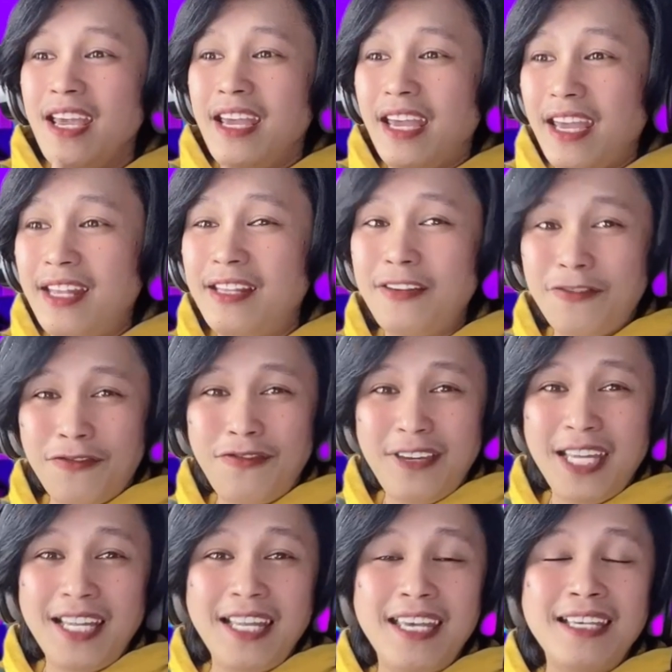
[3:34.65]
and the
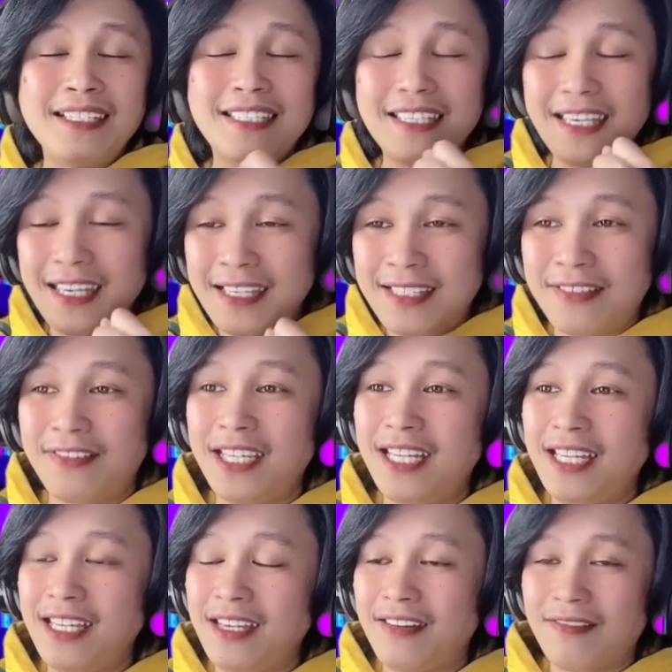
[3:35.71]
feelings is
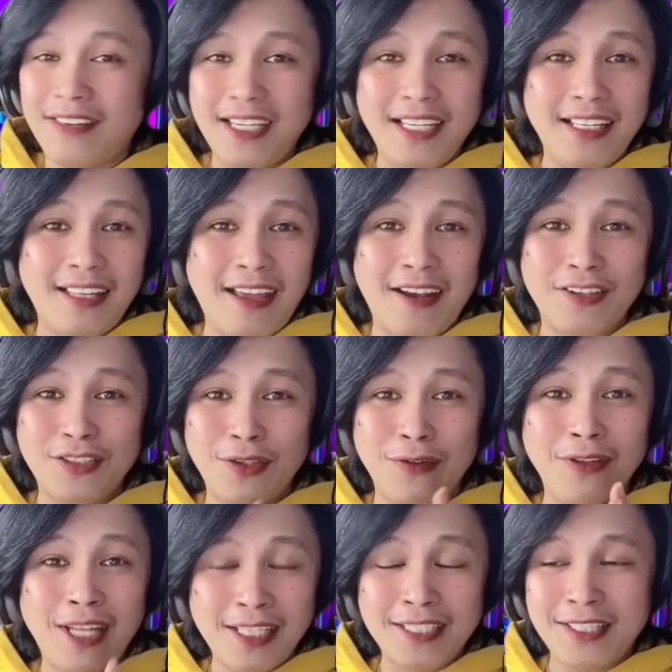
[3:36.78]
really, really there. So
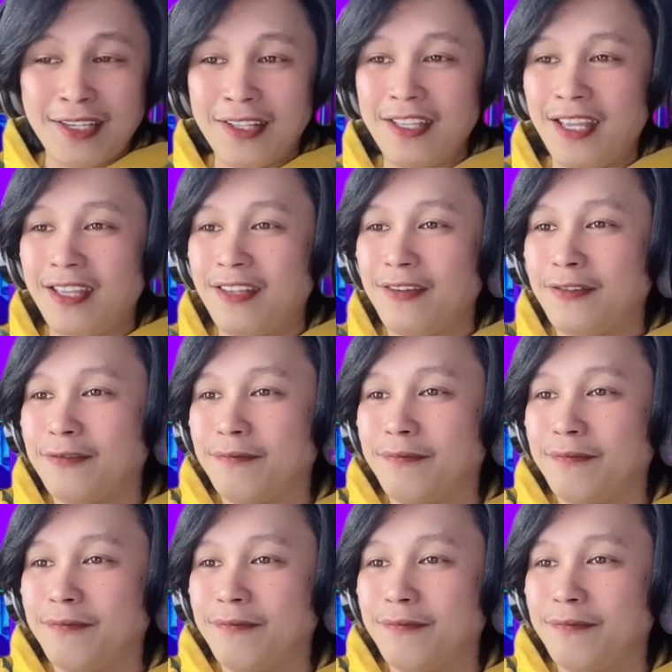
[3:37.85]
let's continue.